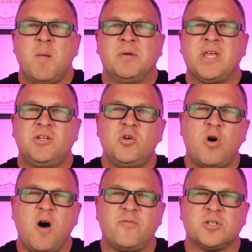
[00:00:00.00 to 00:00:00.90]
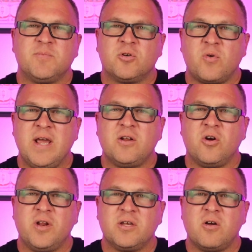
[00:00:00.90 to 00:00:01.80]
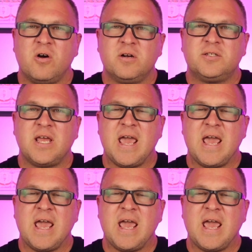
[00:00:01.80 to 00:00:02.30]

but they do offer some great earning cards,